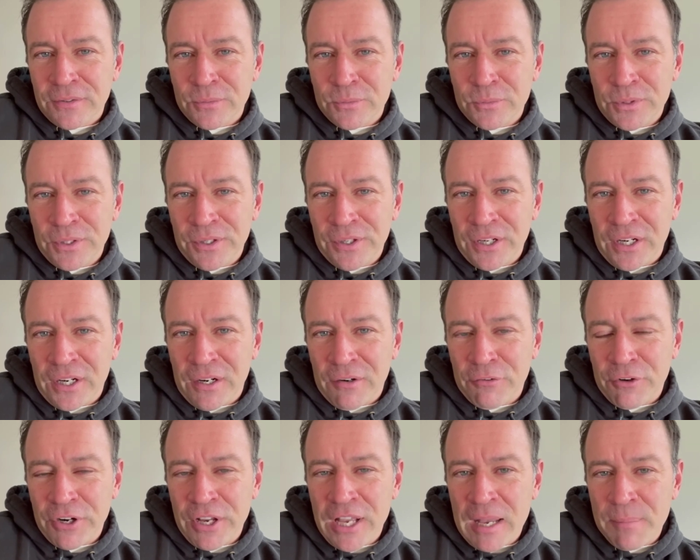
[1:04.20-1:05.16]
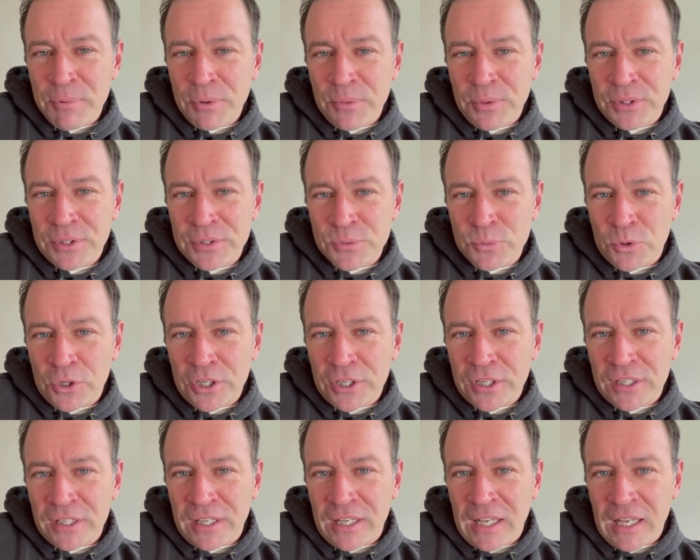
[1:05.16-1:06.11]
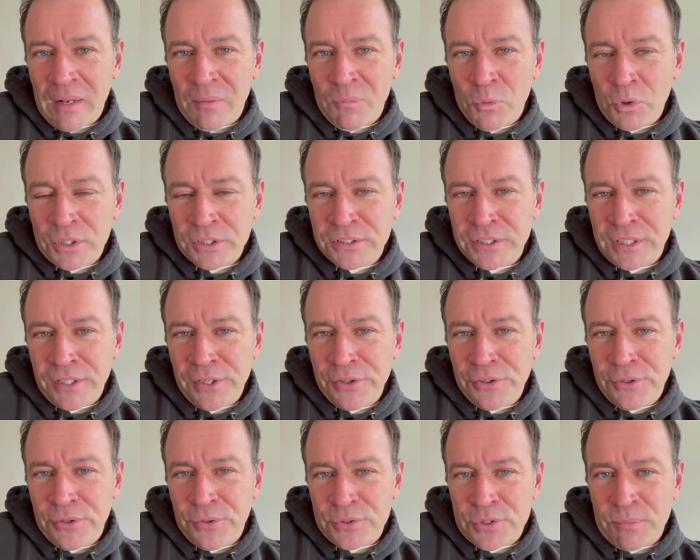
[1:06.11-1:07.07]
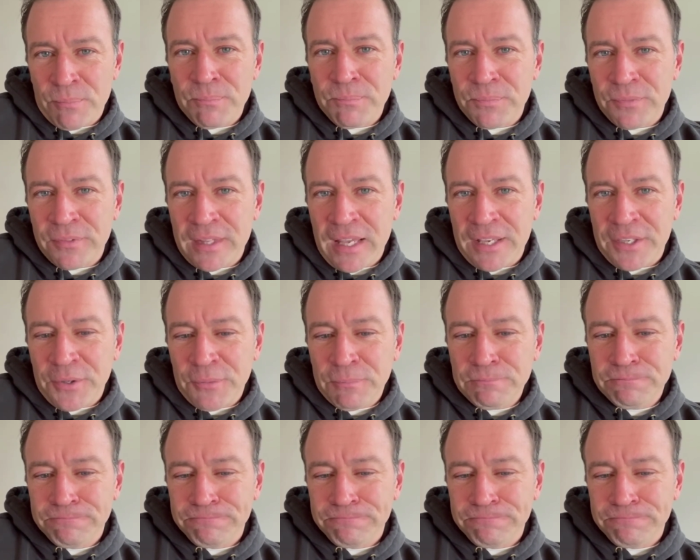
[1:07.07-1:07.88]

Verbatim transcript: We are very happy with his work, and we'll continue to use him. Thank you.